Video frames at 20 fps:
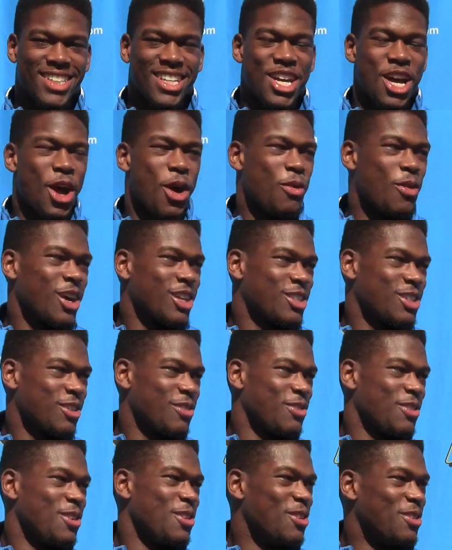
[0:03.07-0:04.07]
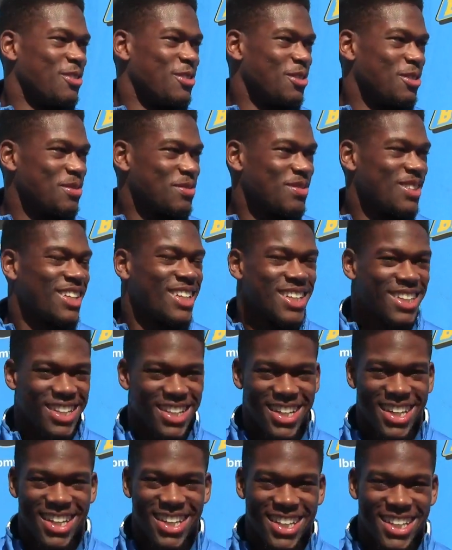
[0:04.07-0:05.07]
Yeah, I watched a few.
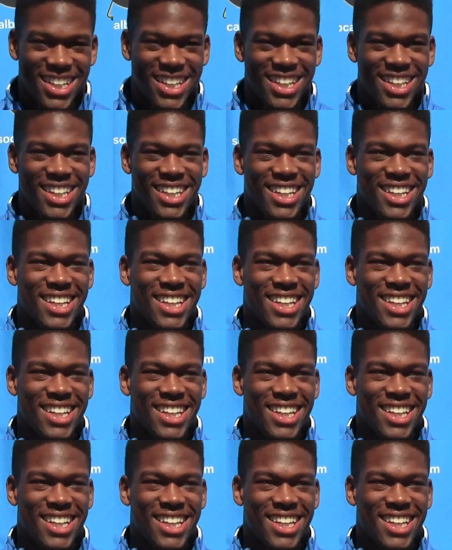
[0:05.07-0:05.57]
Any in particular?